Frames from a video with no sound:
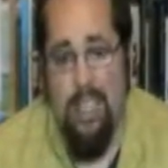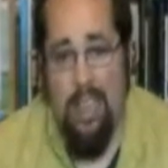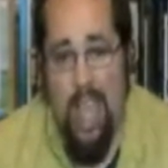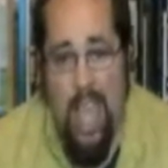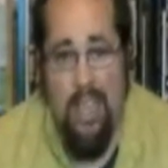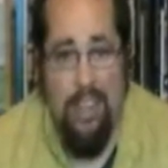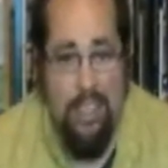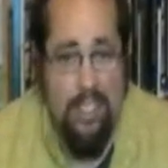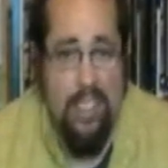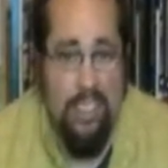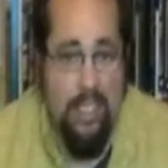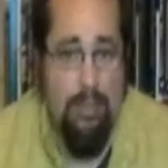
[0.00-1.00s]
I lacked the
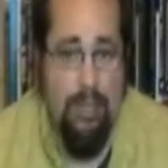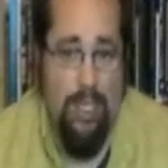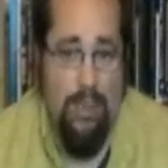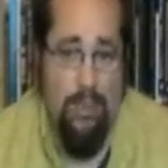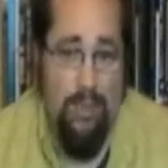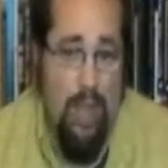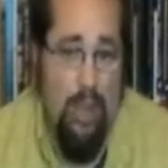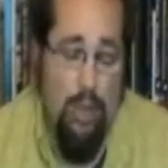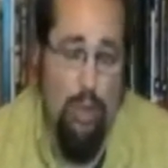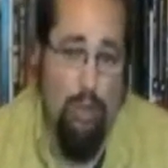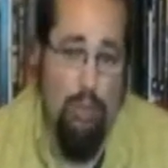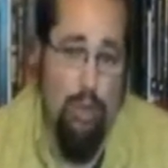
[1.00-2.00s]
discipline to
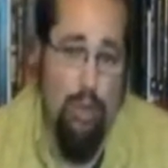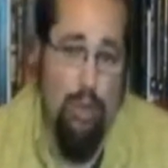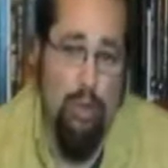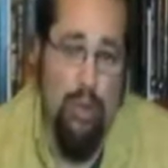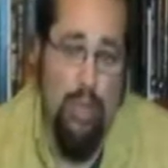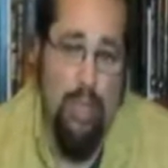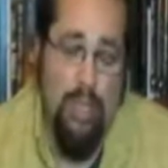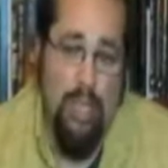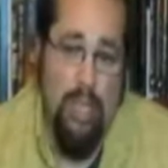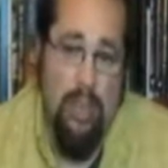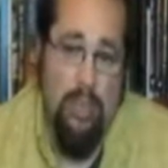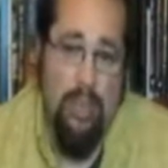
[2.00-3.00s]
follow through
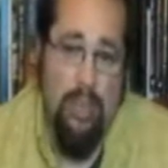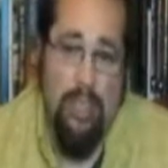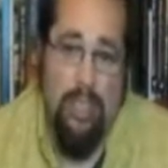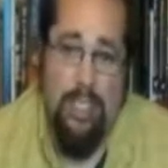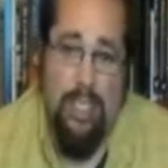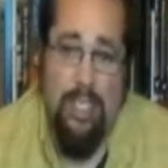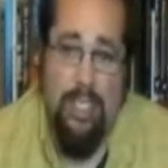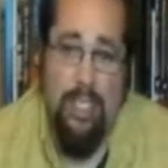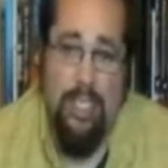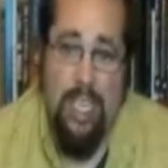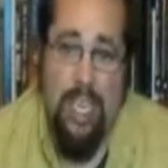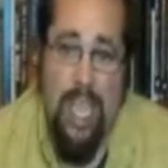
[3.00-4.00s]
on the good
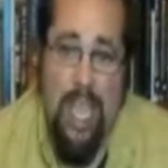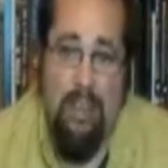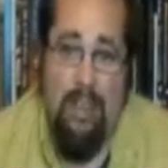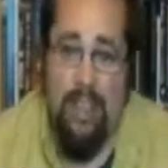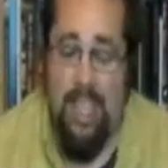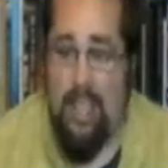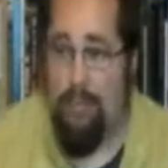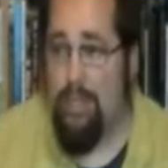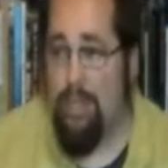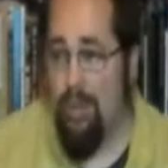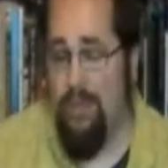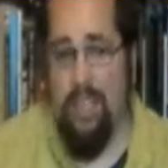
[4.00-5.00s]
intentions that I had, and they
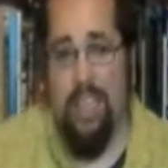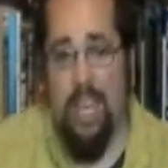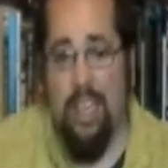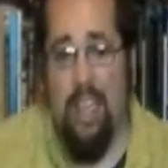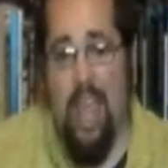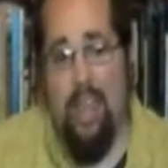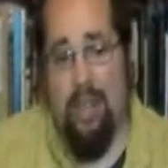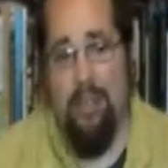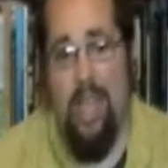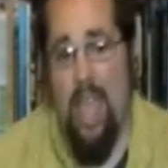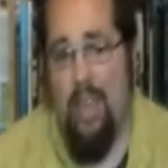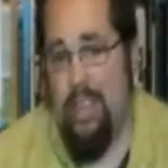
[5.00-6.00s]
observed it, and I let
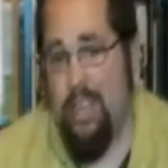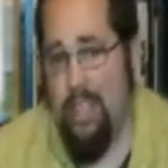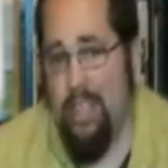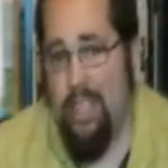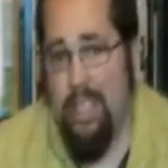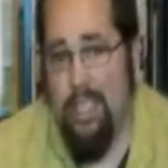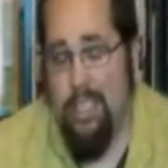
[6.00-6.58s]
them down in it.